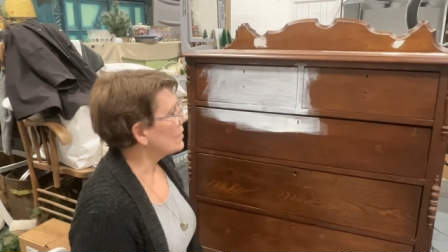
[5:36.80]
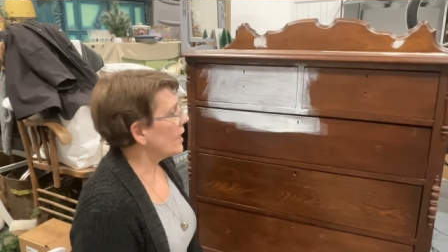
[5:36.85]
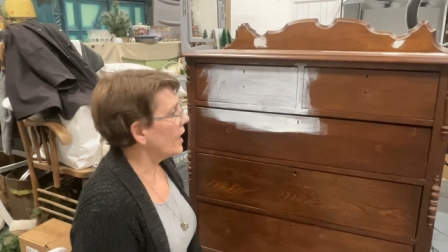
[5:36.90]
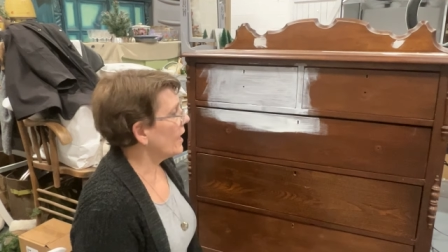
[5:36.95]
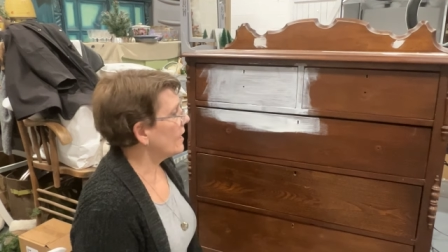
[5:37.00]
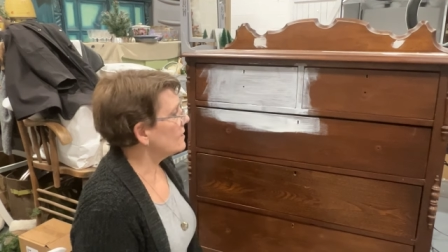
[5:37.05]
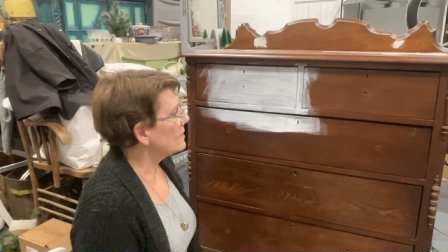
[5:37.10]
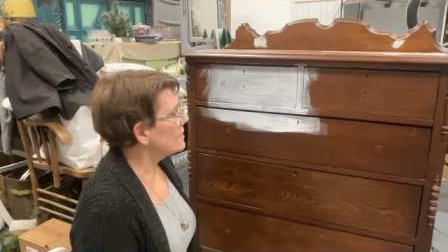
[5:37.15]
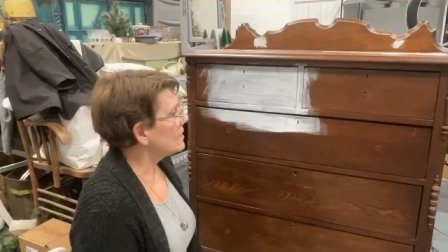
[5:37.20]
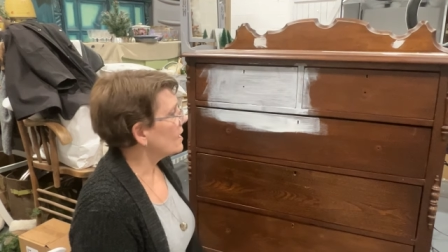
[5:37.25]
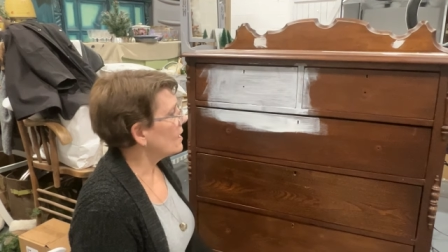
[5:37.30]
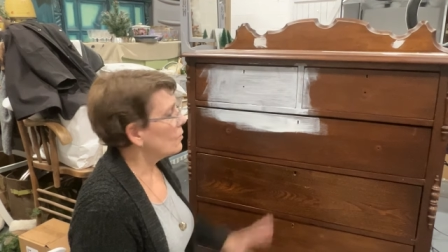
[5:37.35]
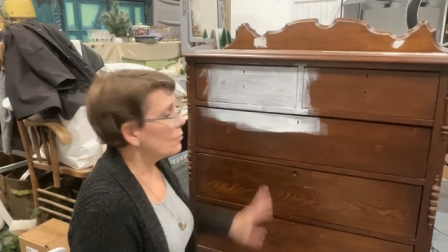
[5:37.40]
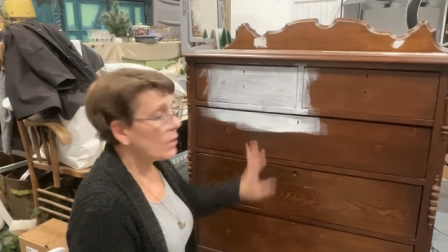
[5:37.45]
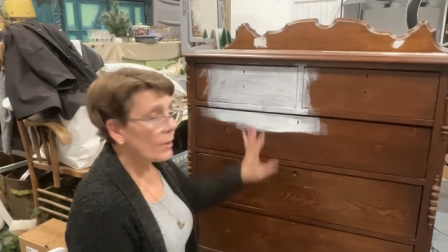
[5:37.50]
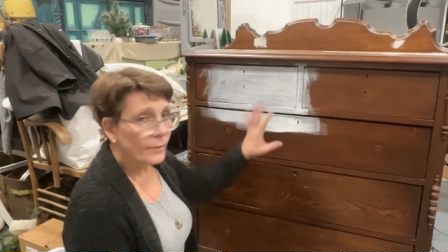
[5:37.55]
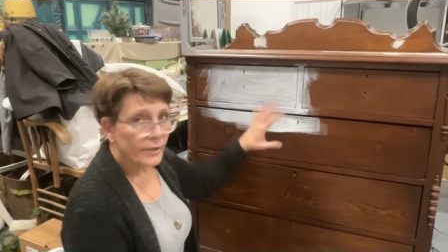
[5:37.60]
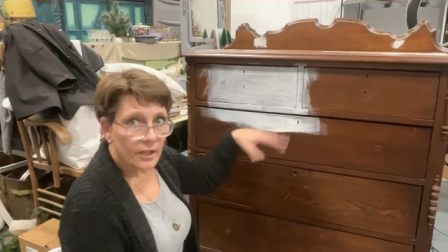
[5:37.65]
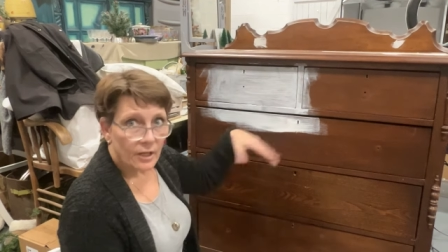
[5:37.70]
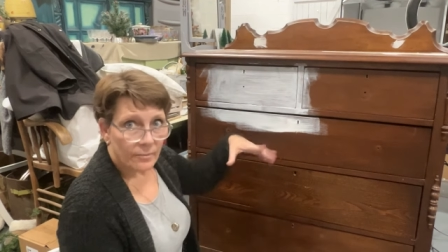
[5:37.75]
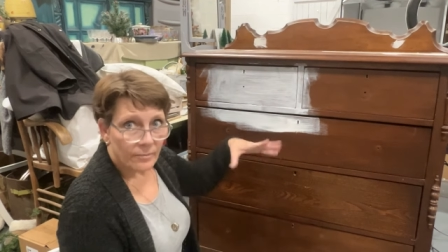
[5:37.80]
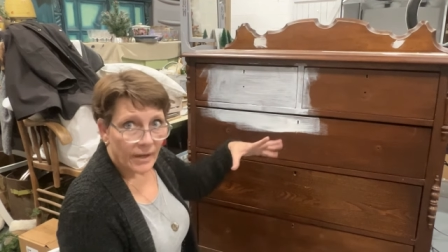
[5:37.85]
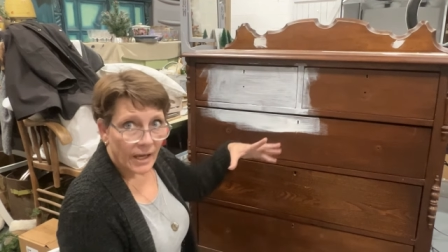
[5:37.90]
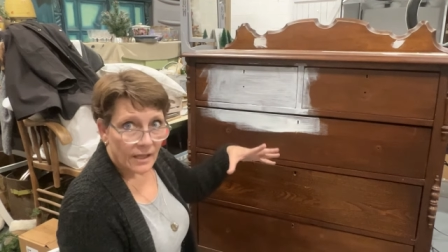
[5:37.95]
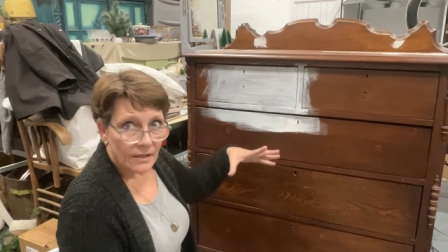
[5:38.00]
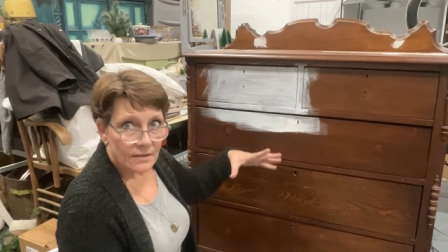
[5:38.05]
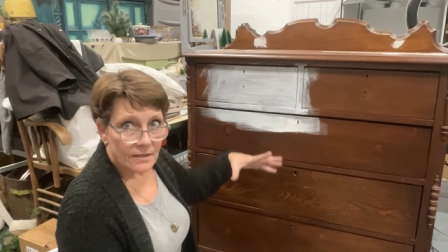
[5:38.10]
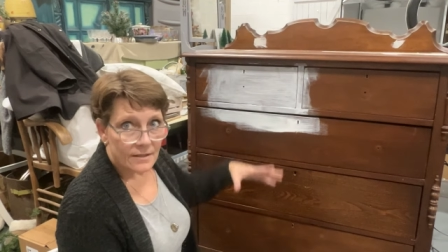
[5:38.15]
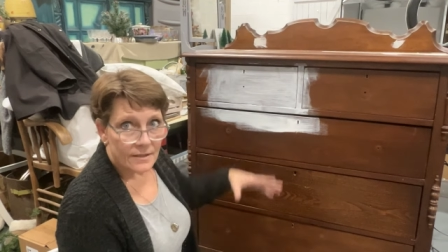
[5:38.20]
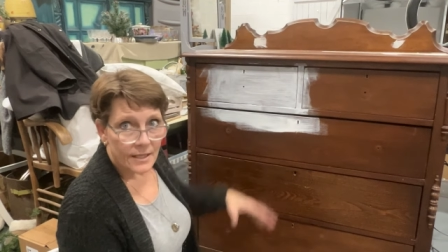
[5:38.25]
that uh, when we come
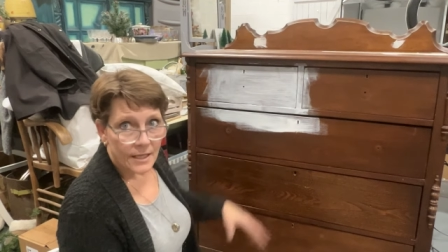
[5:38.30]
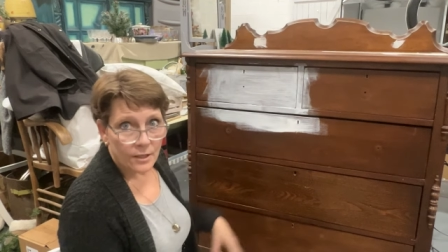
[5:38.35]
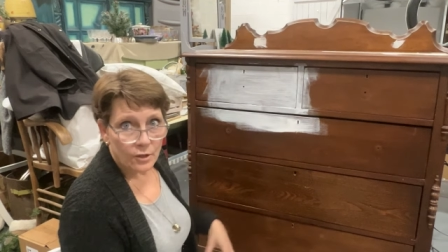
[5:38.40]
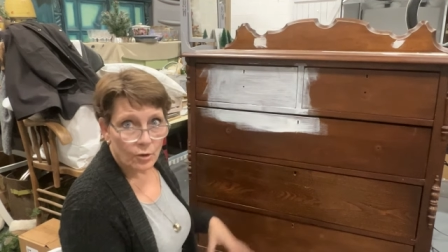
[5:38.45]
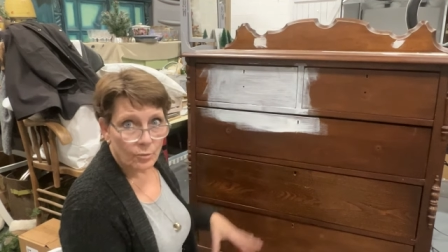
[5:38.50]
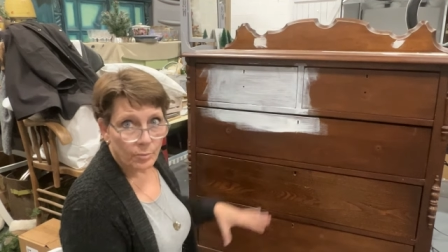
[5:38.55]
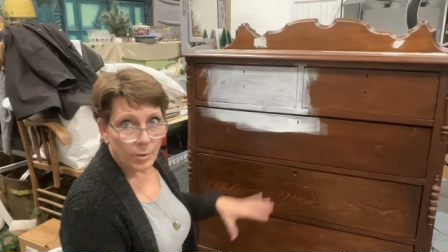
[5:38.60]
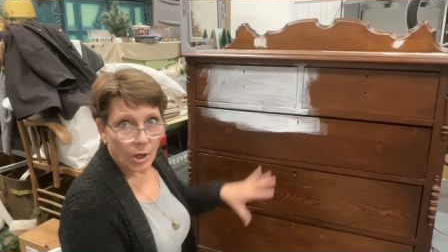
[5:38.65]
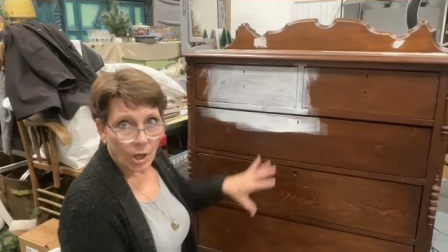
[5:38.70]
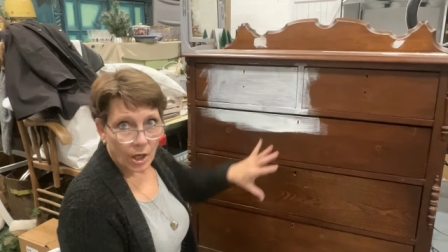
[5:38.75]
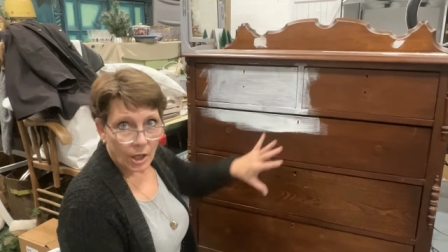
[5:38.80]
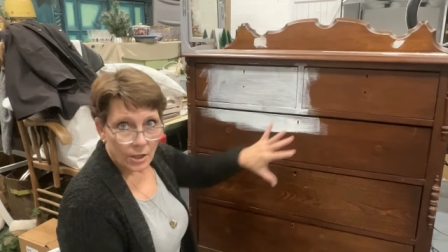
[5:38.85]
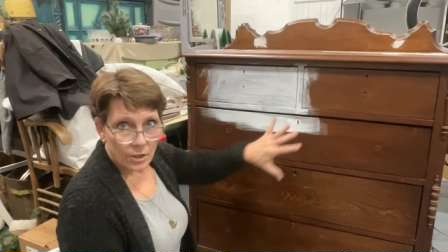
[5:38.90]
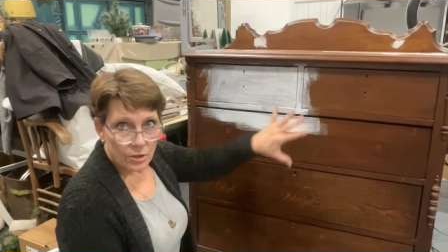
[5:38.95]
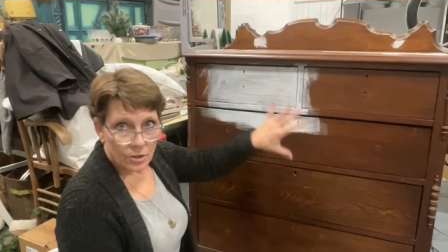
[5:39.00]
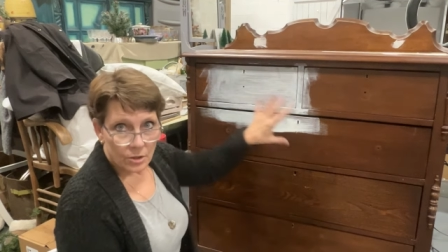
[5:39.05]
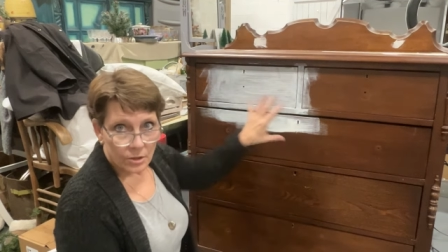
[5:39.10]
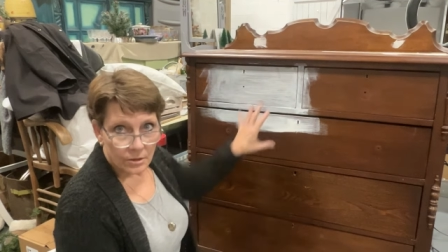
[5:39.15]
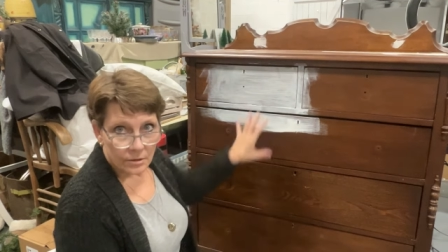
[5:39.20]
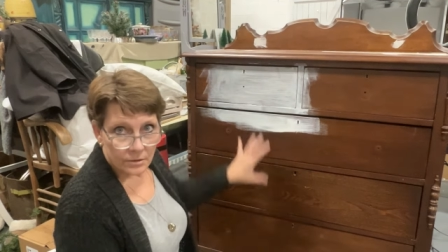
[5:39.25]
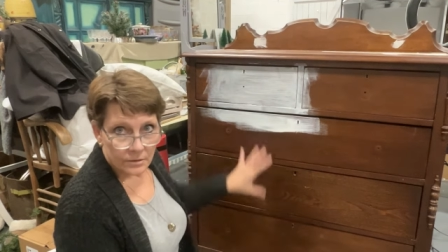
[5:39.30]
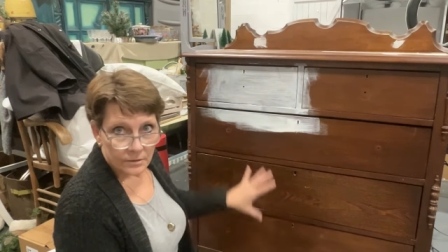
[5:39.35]
back to decoupage,